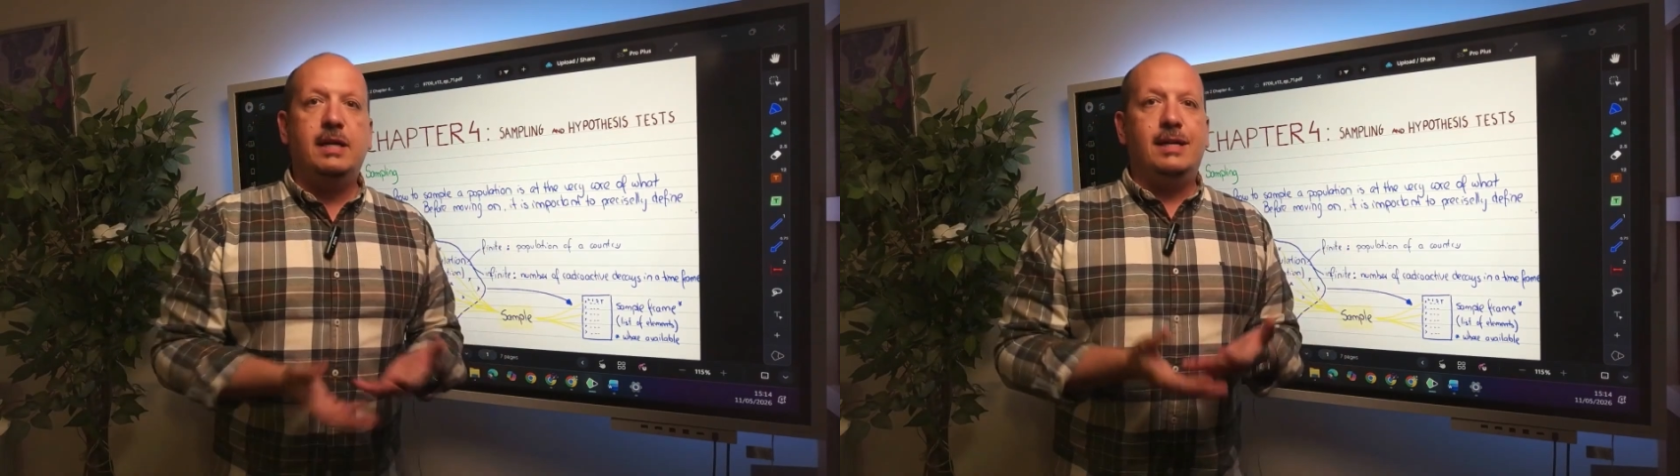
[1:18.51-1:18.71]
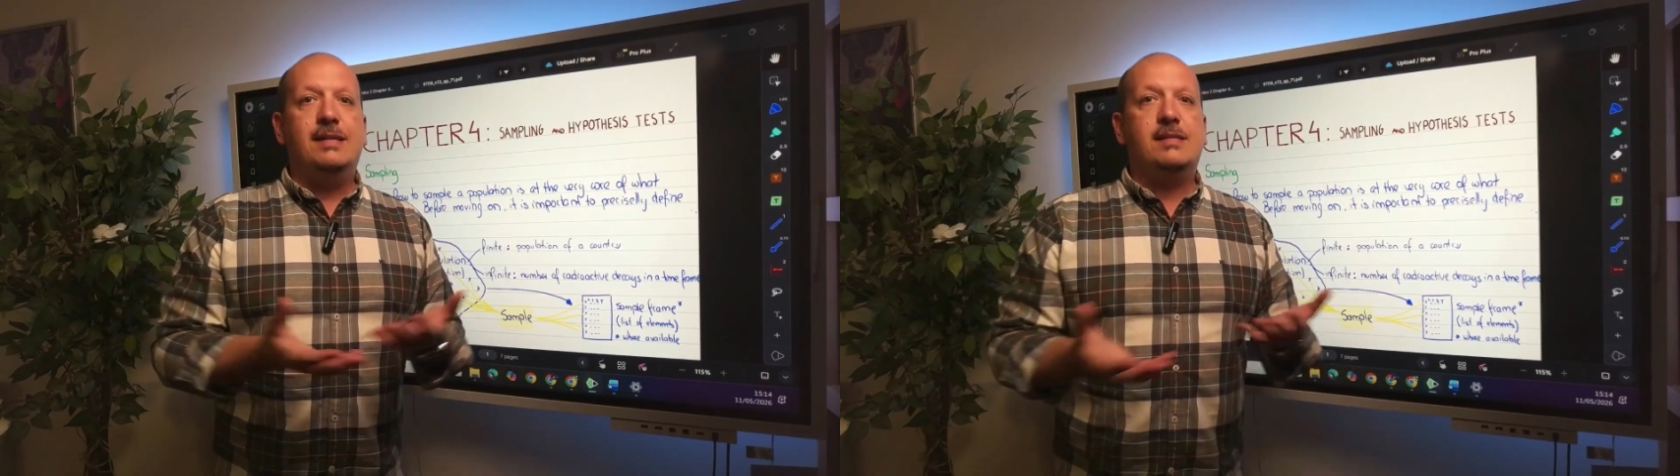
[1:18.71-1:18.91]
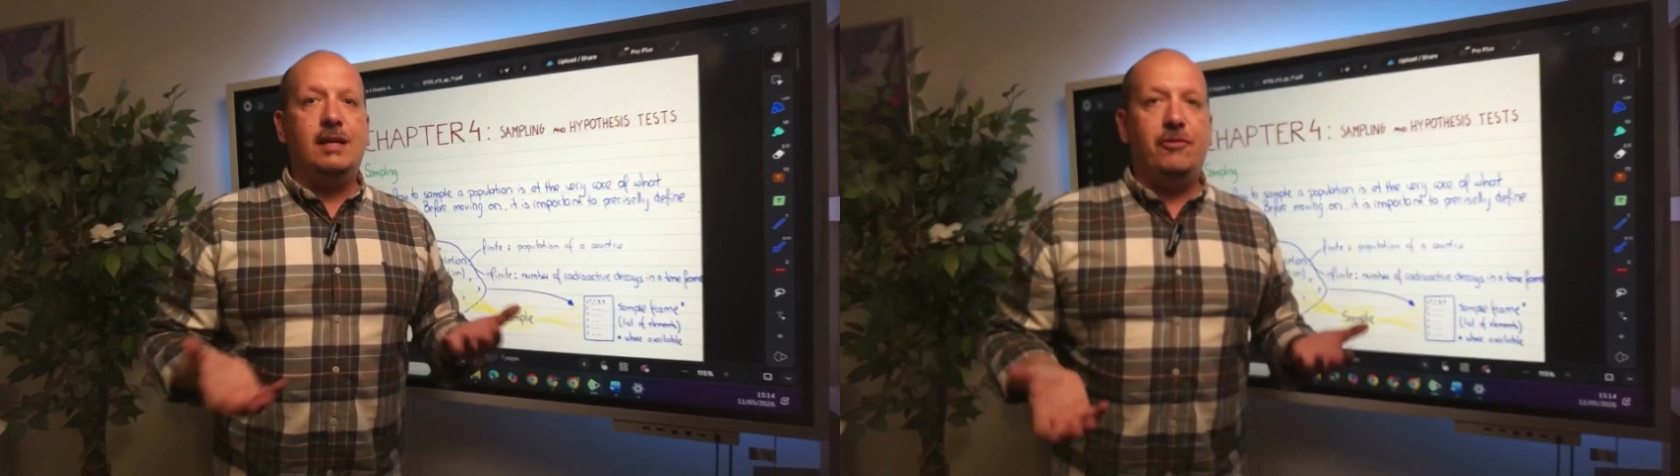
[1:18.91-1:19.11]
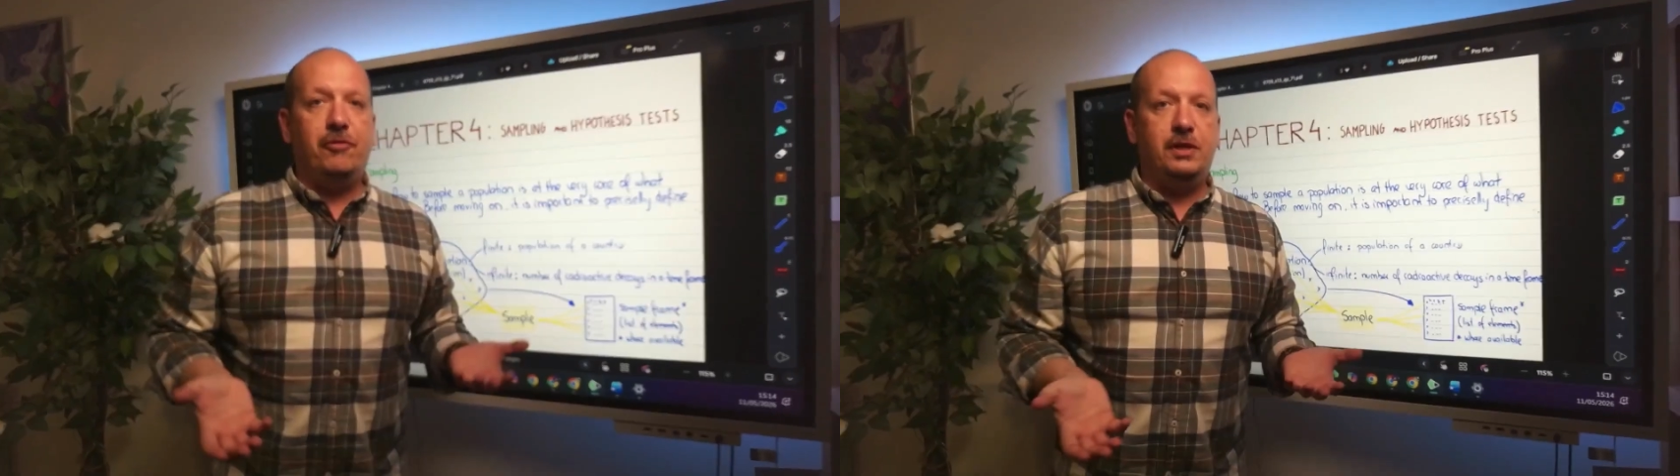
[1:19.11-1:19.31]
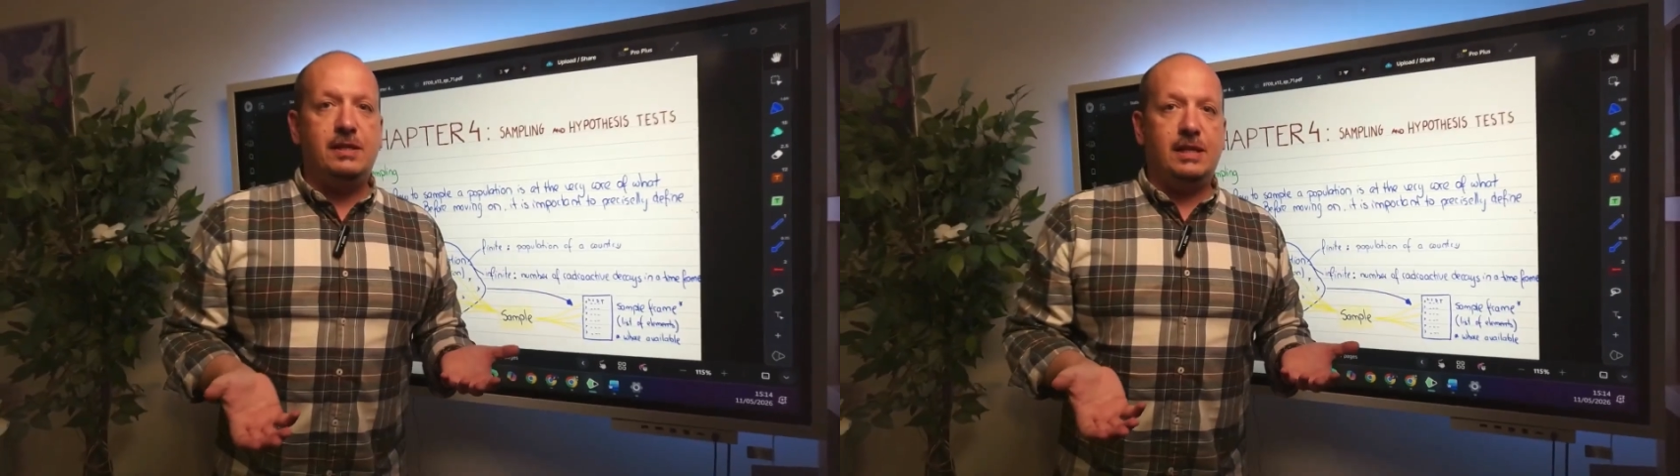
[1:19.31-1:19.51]
It's
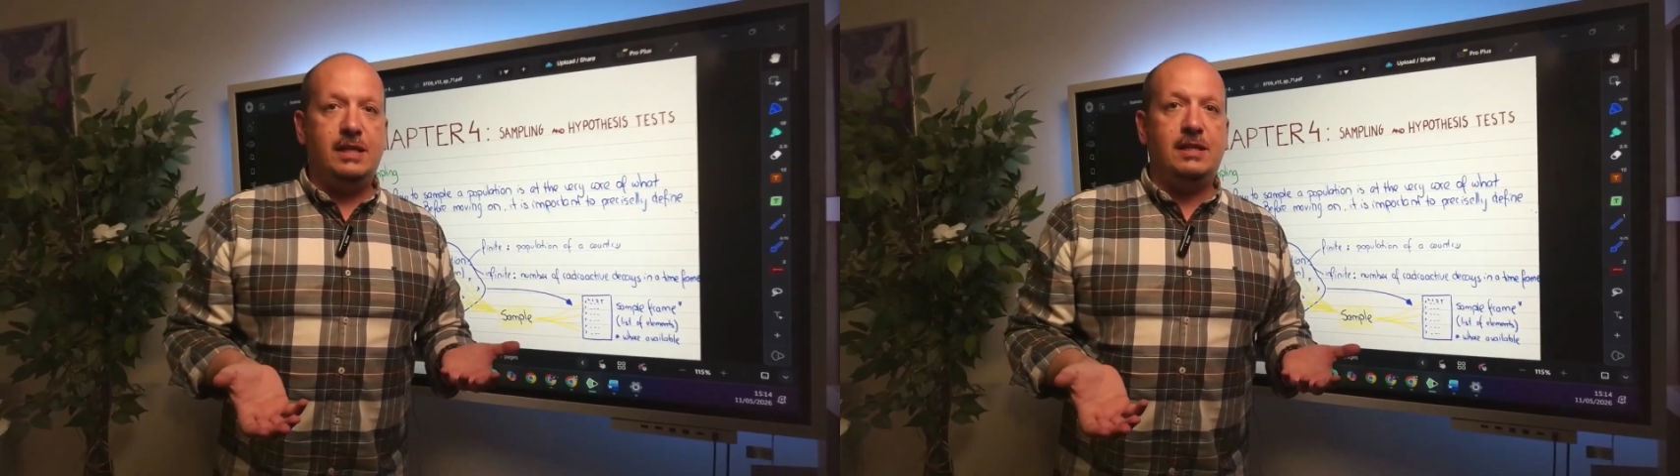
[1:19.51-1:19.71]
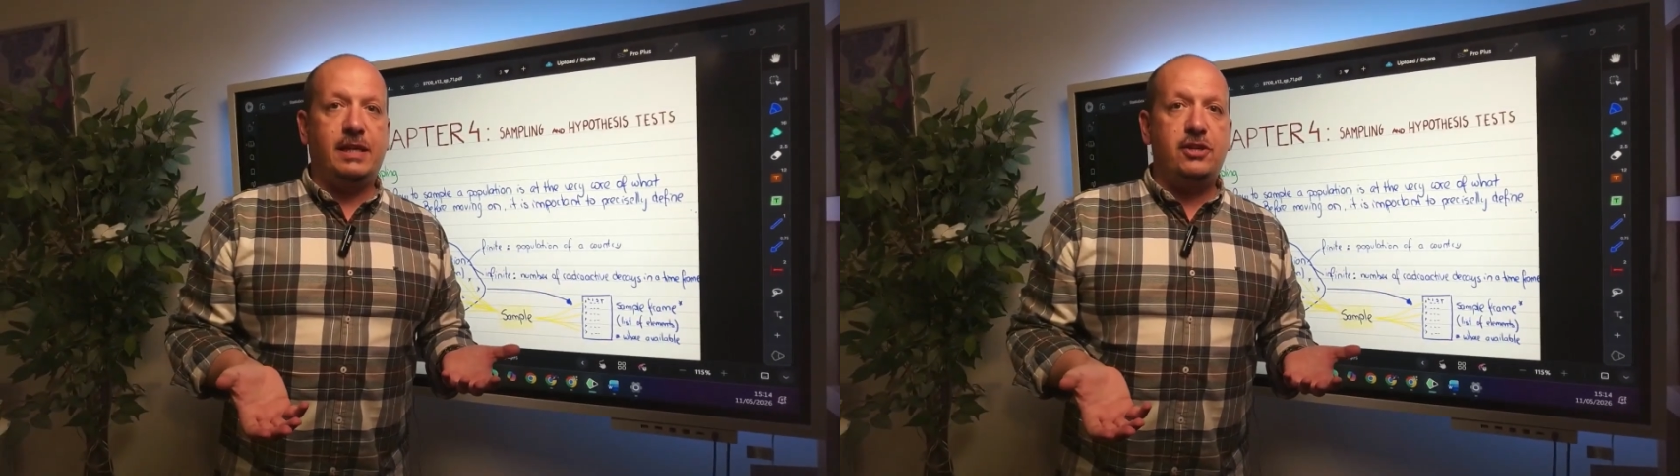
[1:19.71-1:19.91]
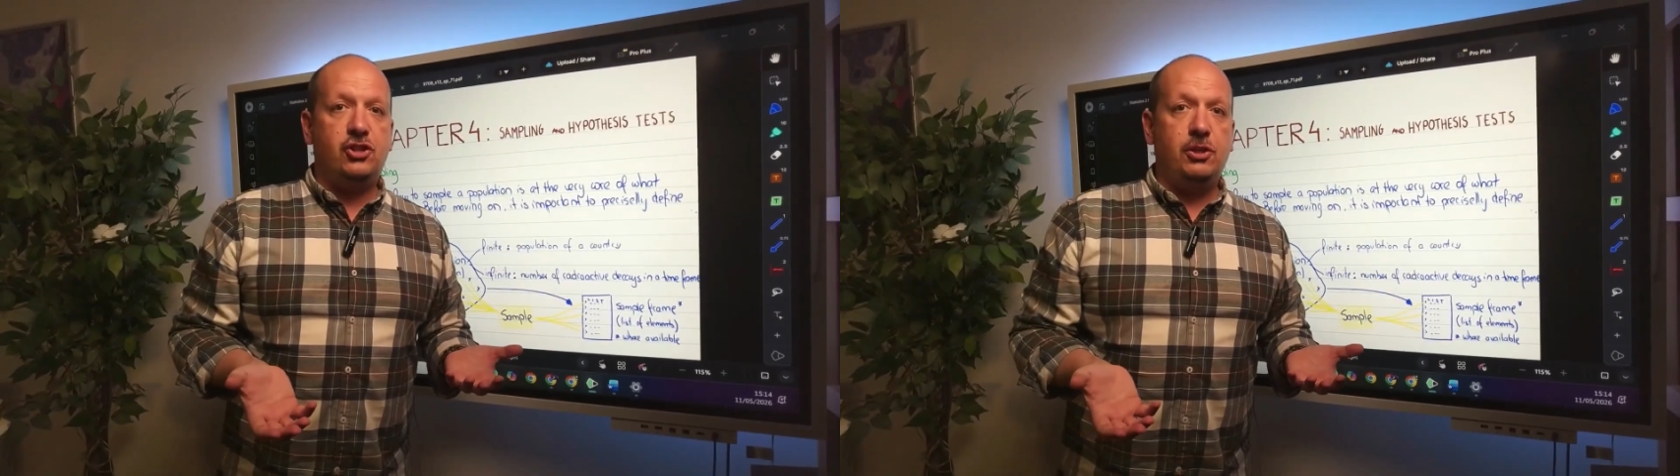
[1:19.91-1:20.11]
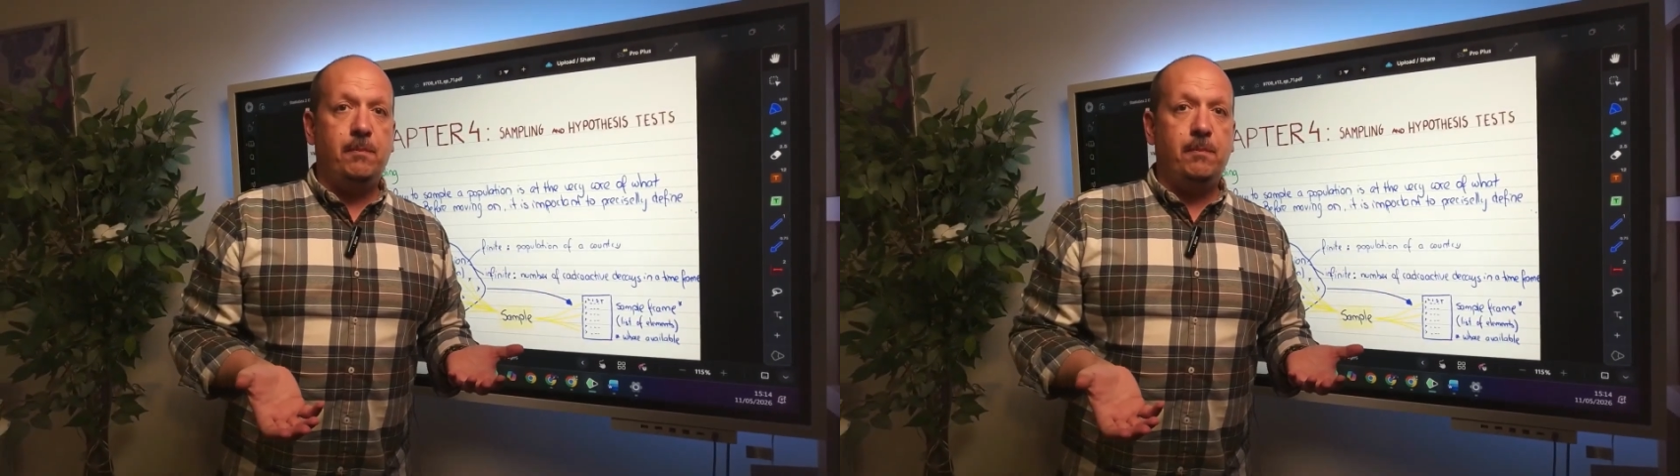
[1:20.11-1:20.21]
infinite in nature,